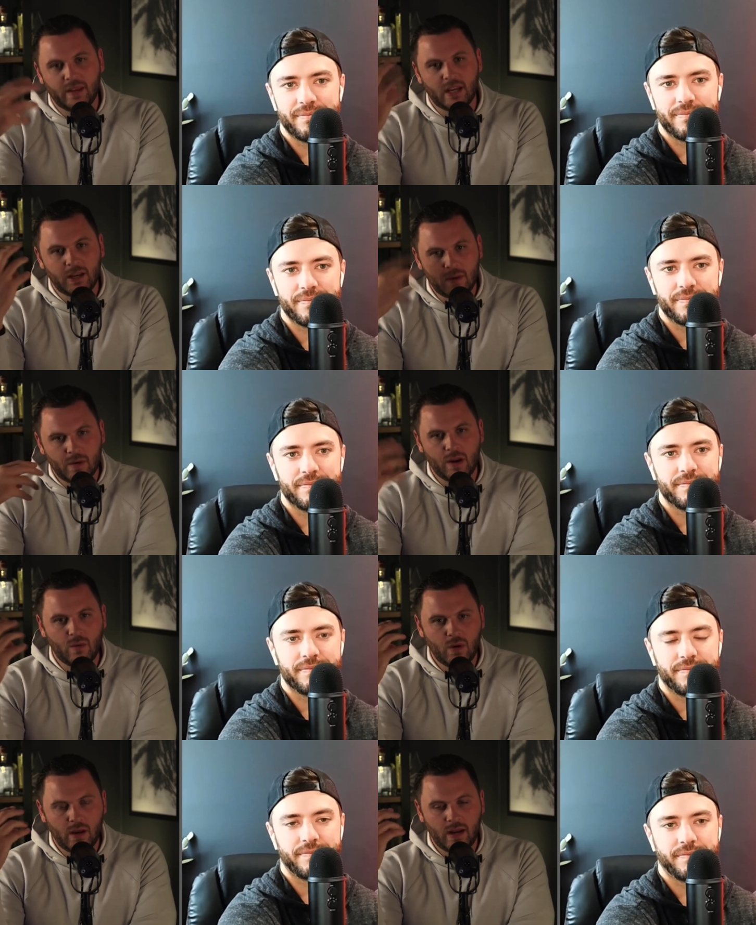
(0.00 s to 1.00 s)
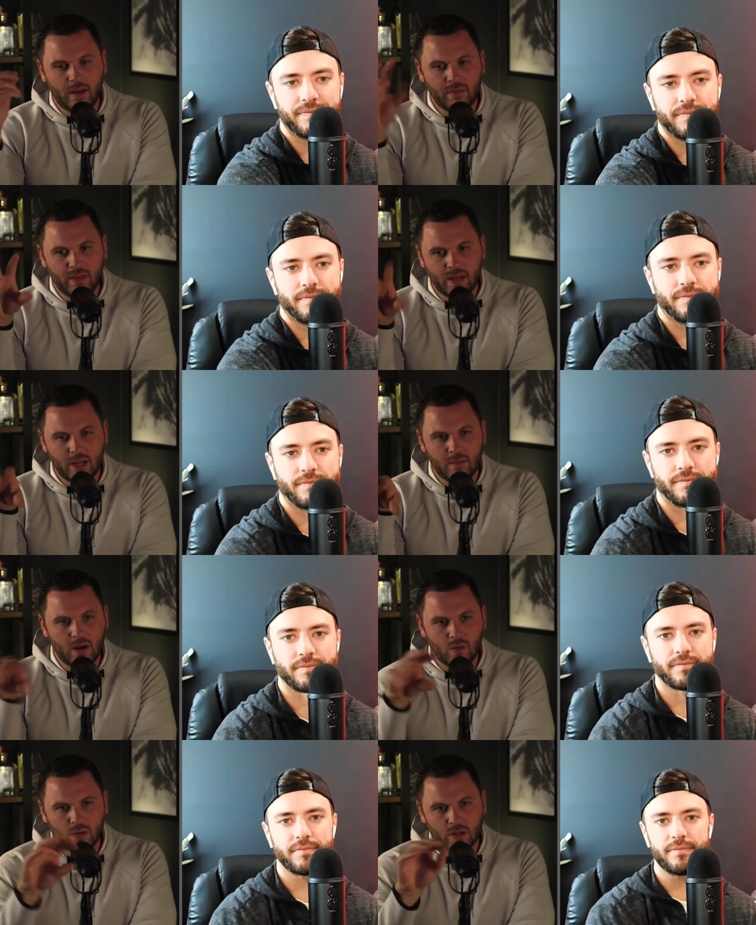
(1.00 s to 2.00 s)
Speaker 1: thinking about what I want, I'm thinking
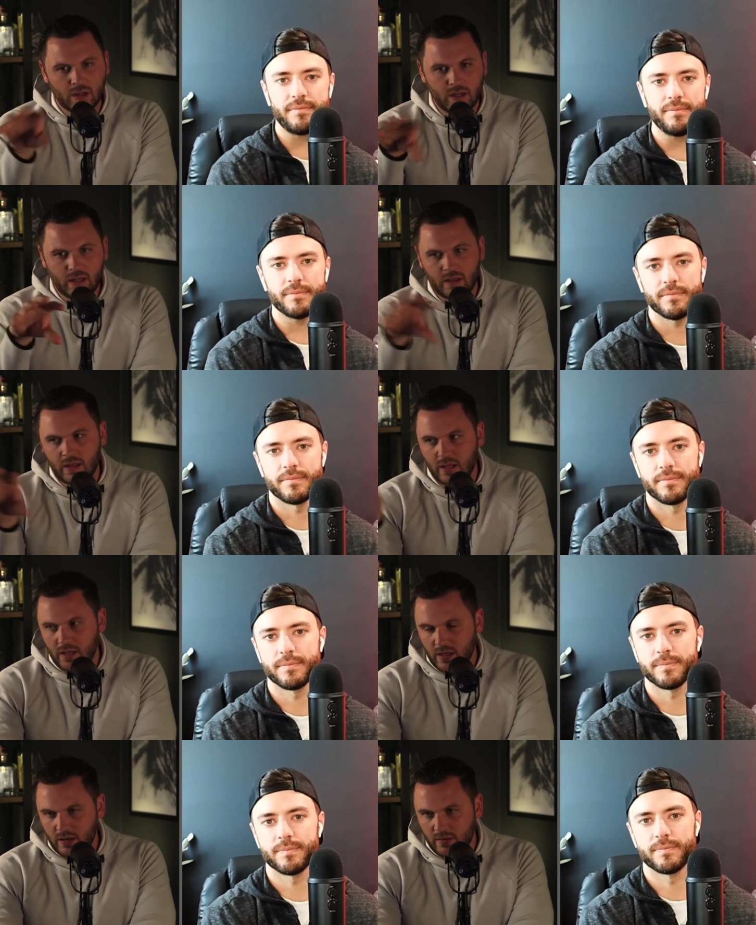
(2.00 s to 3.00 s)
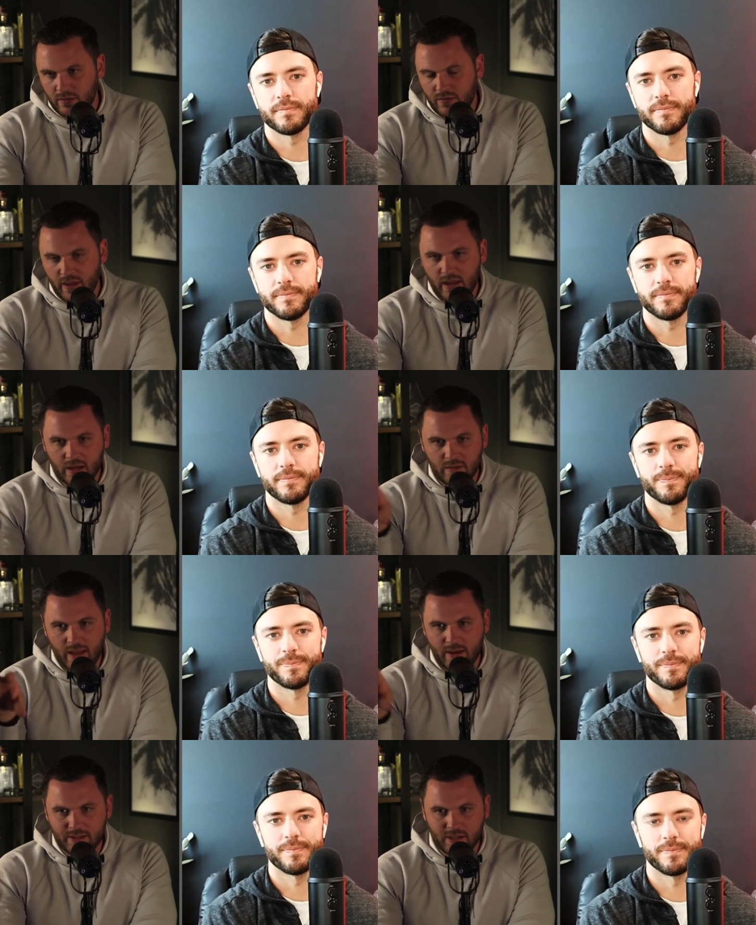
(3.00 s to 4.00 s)
about work in the vein of
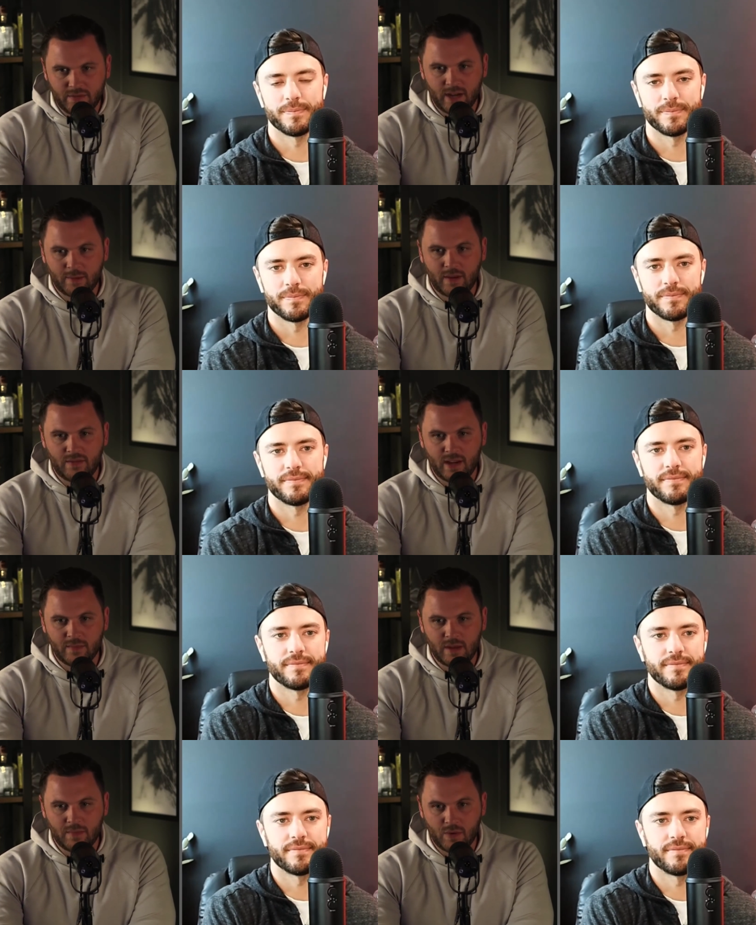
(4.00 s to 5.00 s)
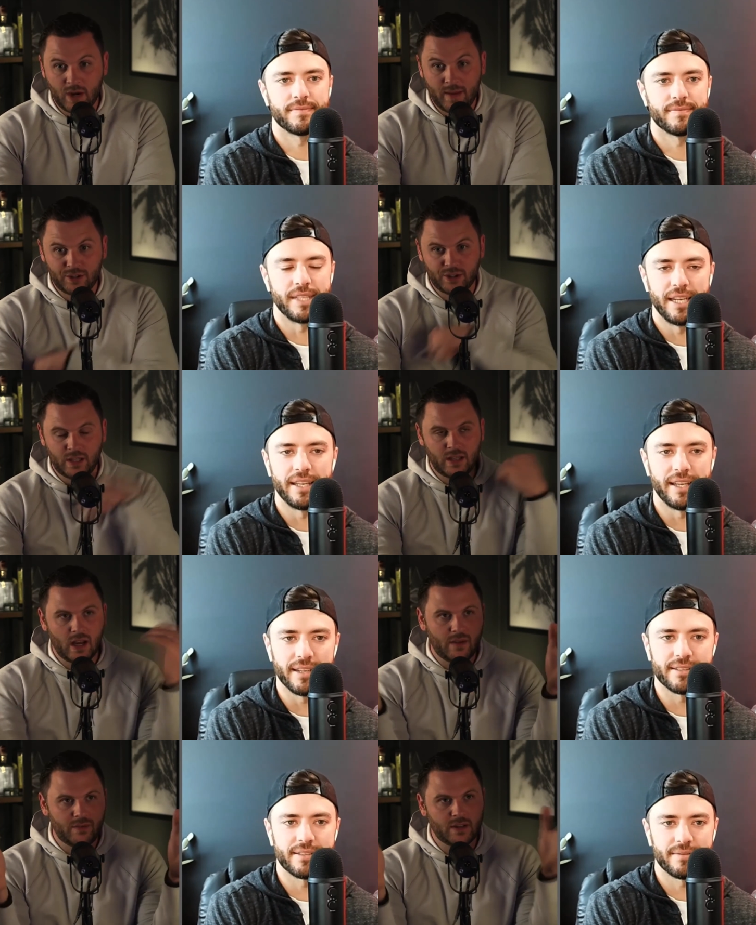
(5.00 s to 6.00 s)
how does it affect my family. But when I'm actually in the
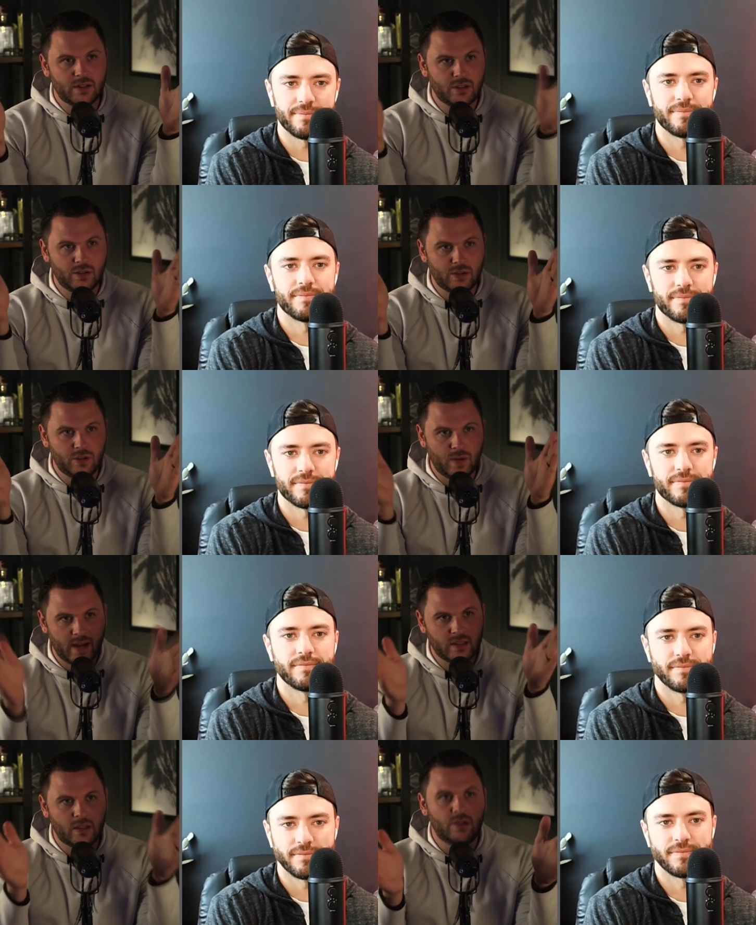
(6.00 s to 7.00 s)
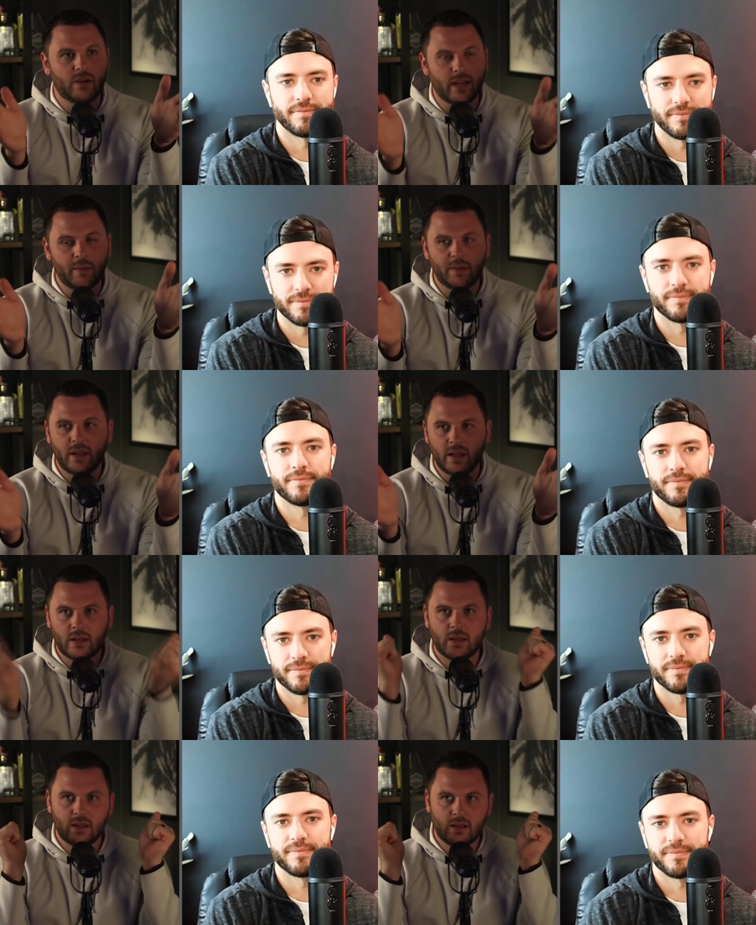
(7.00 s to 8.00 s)
yes. office to to execute on that
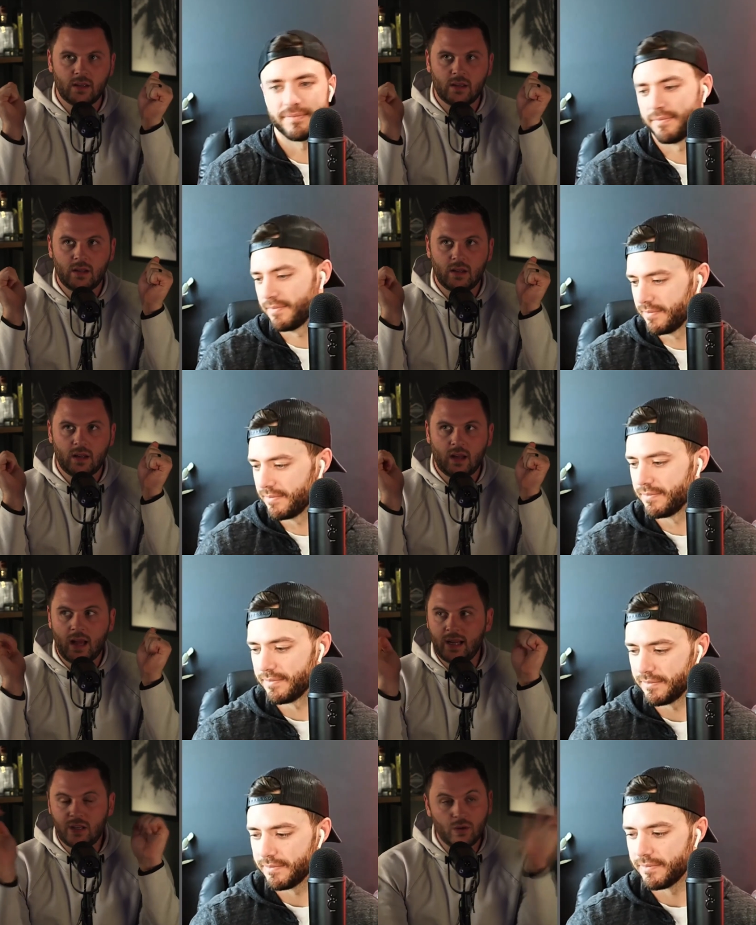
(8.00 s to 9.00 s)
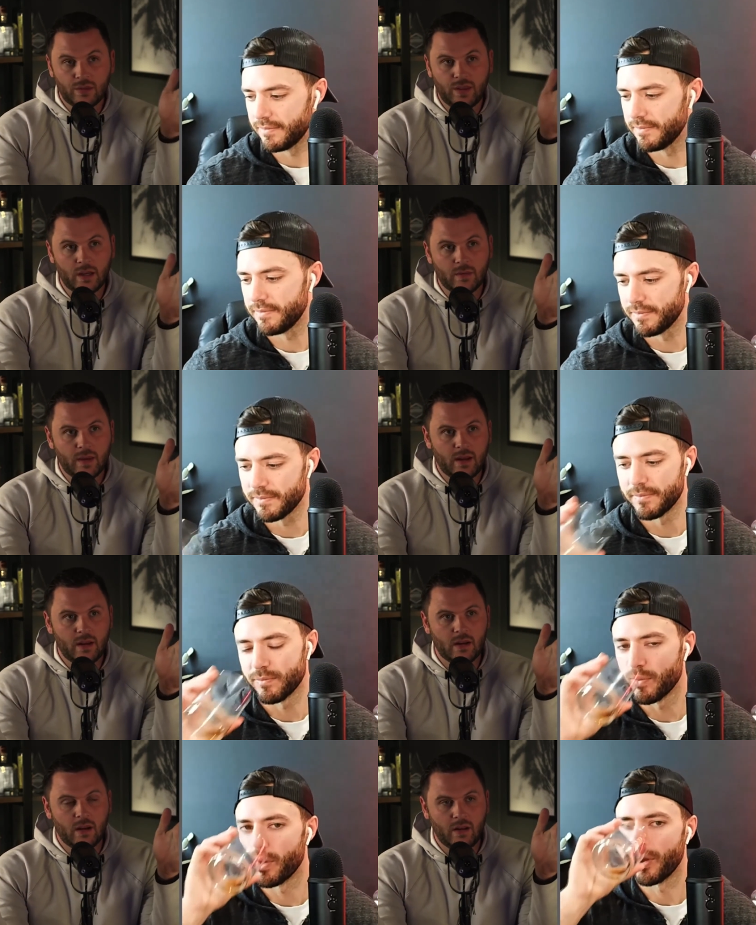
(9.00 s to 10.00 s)
plan, I don't think about
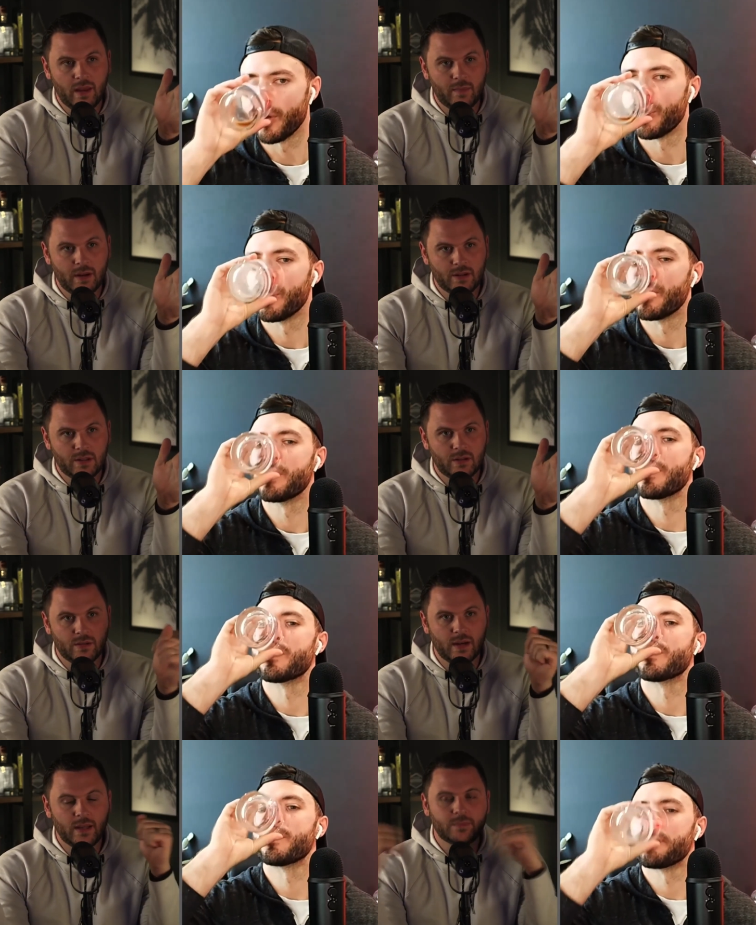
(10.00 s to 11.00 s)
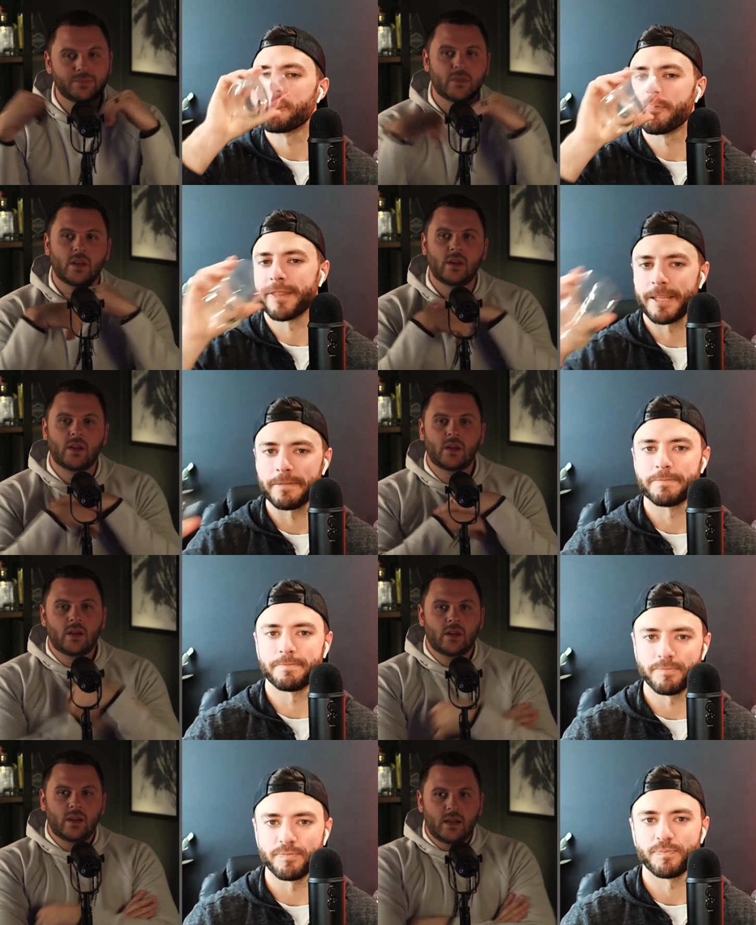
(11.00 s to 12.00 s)
it all that much, right?
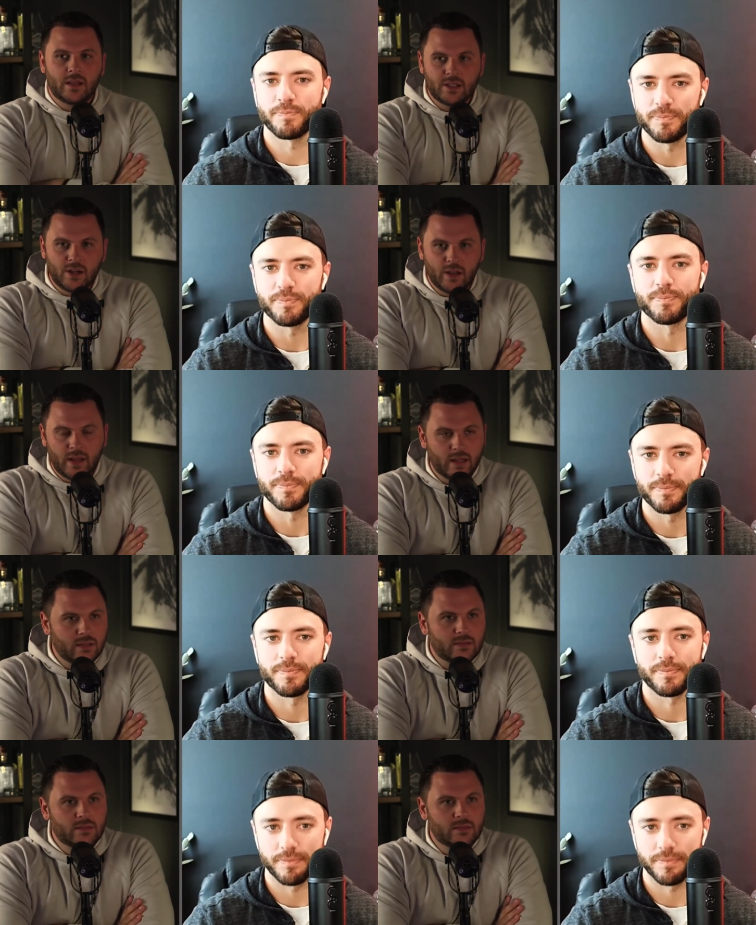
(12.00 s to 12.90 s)
And so like